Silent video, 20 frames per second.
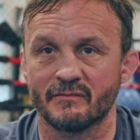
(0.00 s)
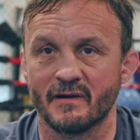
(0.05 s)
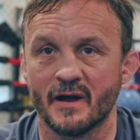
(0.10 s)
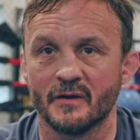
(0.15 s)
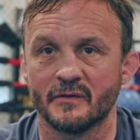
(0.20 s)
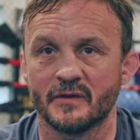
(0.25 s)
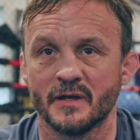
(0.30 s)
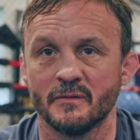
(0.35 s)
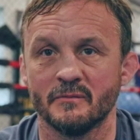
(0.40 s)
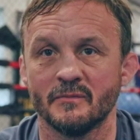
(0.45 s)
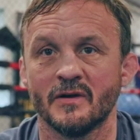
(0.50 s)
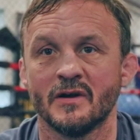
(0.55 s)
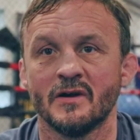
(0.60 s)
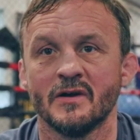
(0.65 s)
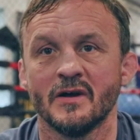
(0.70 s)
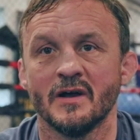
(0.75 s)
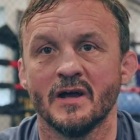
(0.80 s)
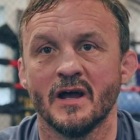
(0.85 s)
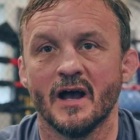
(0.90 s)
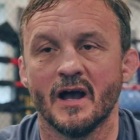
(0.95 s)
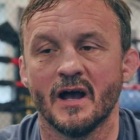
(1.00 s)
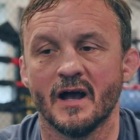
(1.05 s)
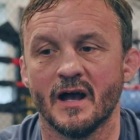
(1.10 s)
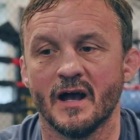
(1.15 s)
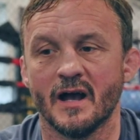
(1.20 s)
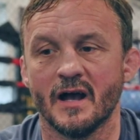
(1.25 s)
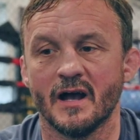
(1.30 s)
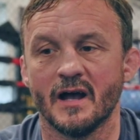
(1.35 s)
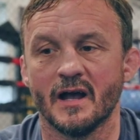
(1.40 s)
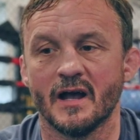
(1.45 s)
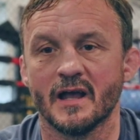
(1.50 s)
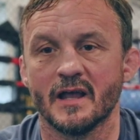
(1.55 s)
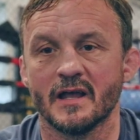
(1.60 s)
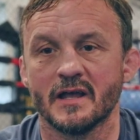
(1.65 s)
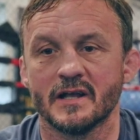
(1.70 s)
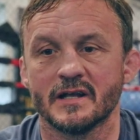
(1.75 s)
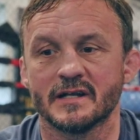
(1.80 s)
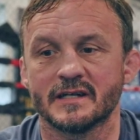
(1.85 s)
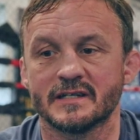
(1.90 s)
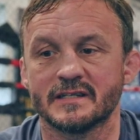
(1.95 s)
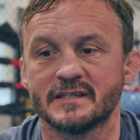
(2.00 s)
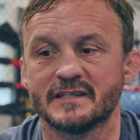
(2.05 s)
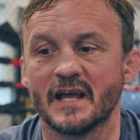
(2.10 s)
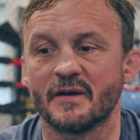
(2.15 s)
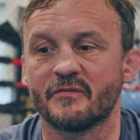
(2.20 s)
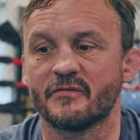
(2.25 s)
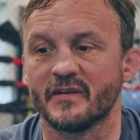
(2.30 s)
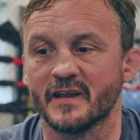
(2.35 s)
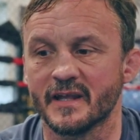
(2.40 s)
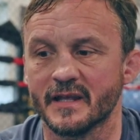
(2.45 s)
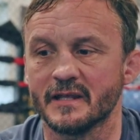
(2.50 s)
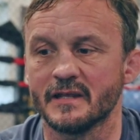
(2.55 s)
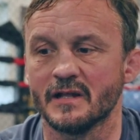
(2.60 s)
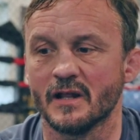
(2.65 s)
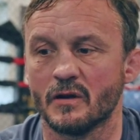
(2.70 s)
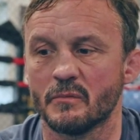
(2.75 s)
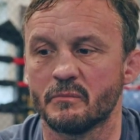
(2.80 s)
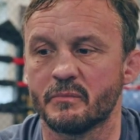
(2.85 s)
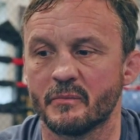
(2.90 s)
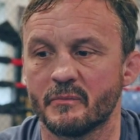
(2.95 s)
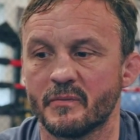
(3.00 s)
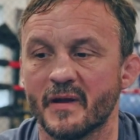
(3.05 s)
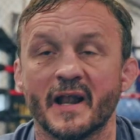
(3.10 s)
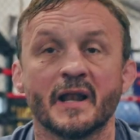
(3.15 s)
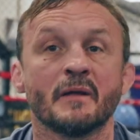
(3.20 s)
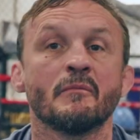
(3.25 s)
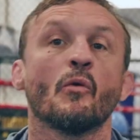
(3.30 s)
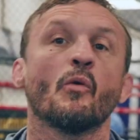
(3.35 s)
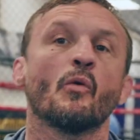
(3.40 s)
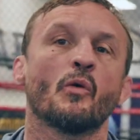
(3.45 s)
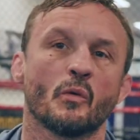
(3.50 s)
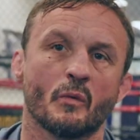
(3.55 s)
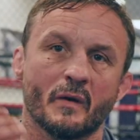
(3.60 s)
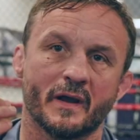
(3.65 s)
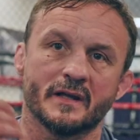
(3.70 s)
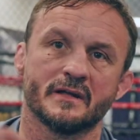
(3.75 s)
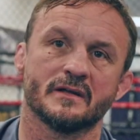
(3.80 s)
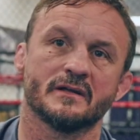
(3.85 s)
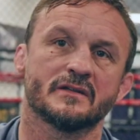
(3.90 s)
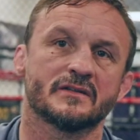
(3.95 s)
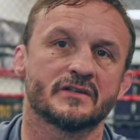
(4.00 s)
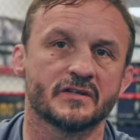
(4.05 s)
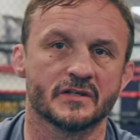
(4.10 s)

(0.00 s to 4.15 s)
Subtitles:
around him can definitely propel him all the way